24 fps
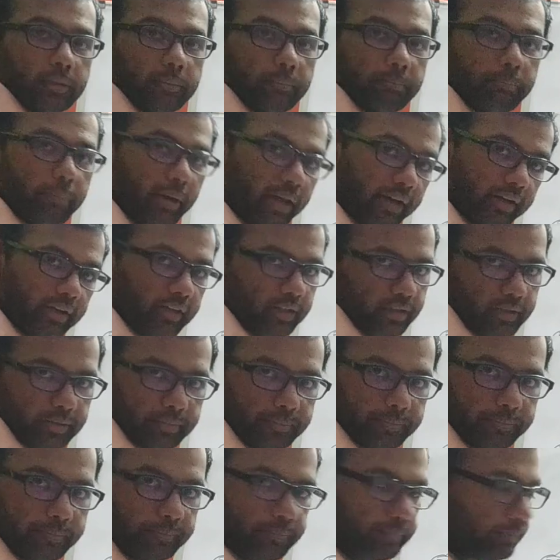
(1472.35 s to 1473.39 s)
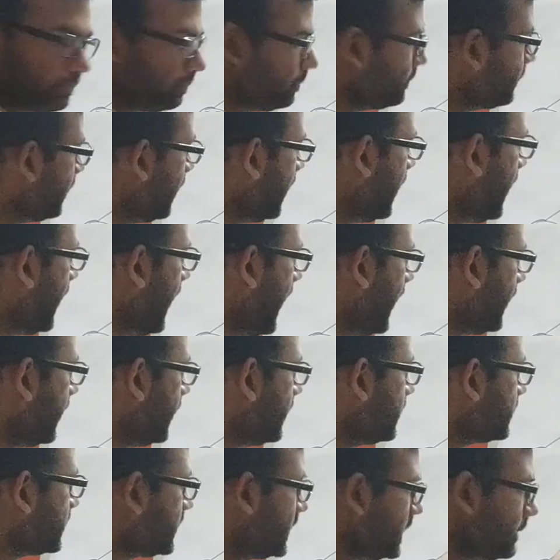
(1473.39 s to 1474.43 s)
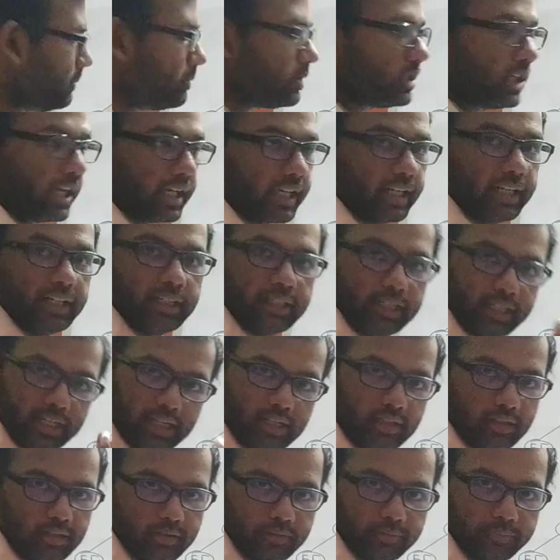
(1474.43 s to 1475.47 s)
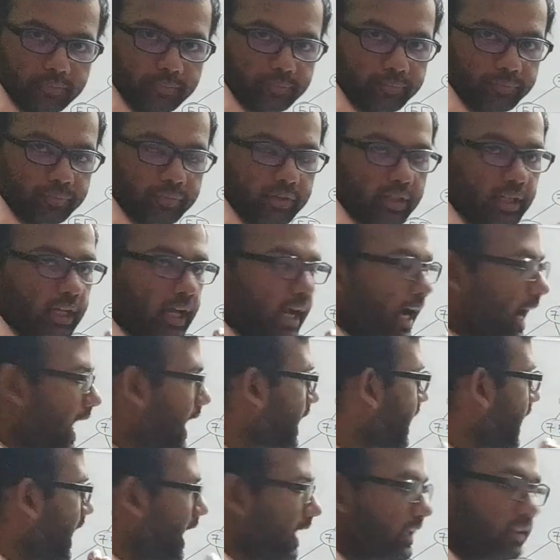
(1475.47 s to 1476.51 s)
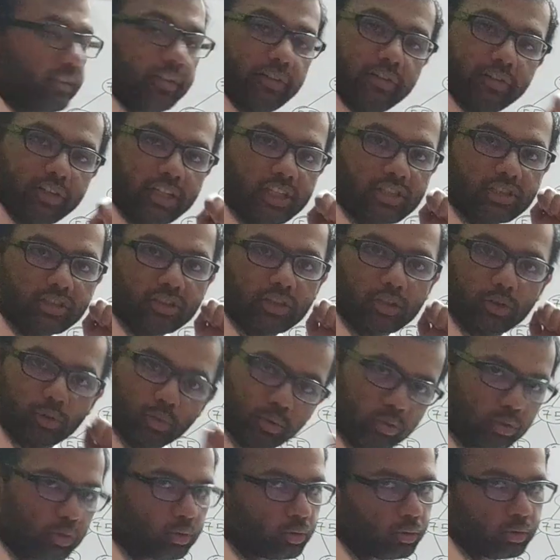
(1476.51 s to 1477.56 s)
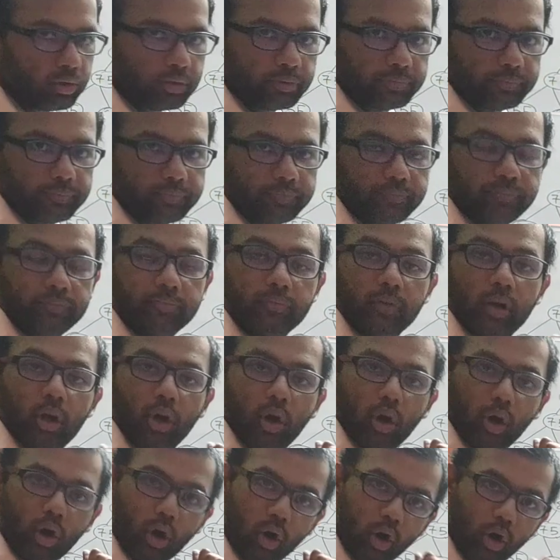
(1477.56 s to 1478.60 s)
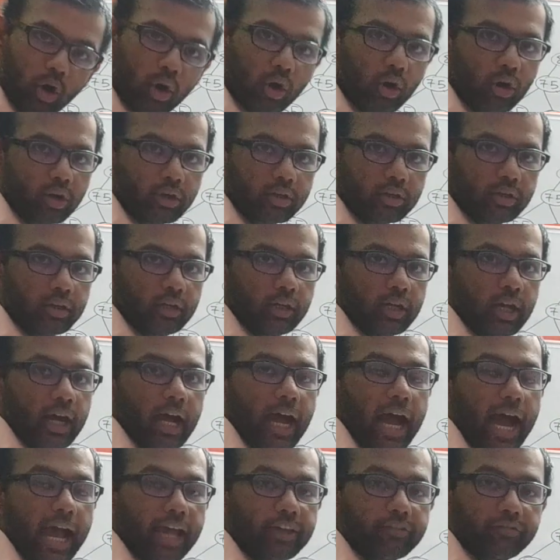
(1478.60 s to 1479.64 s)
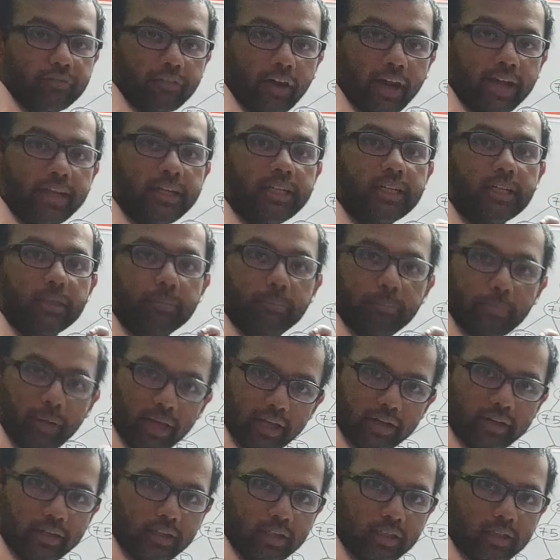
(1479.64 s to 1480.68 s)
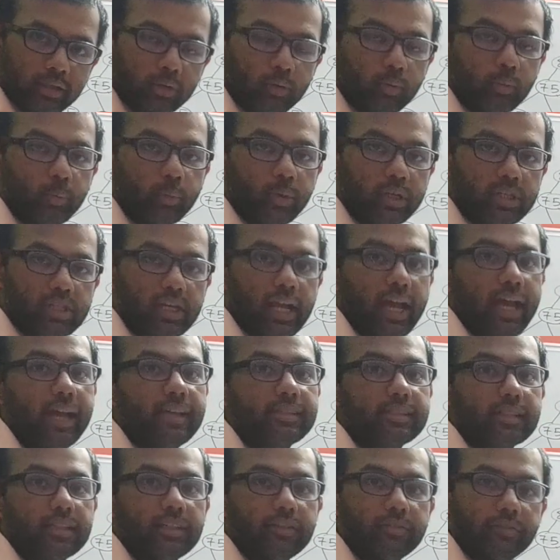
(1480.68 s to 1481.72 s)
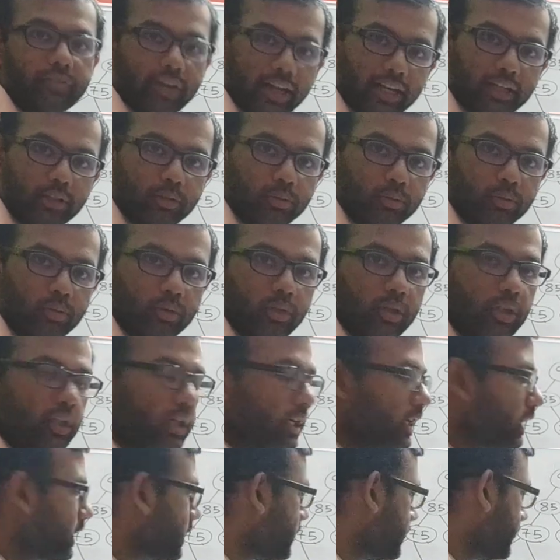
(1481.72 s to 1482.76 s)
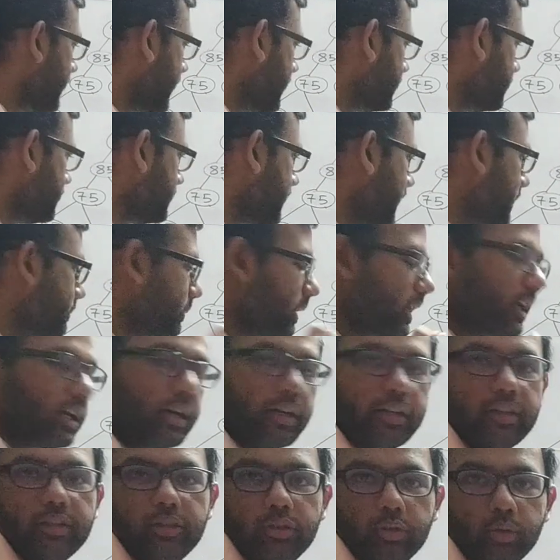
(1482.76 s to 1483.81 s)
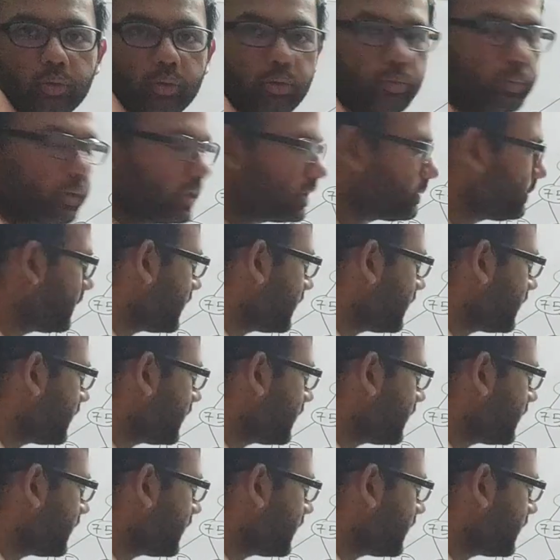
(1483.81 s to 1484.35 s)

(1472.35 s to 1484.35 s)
parent, and I'll keep checking till I either reach the root node or I find a parent which has a value greater than my current node. What is my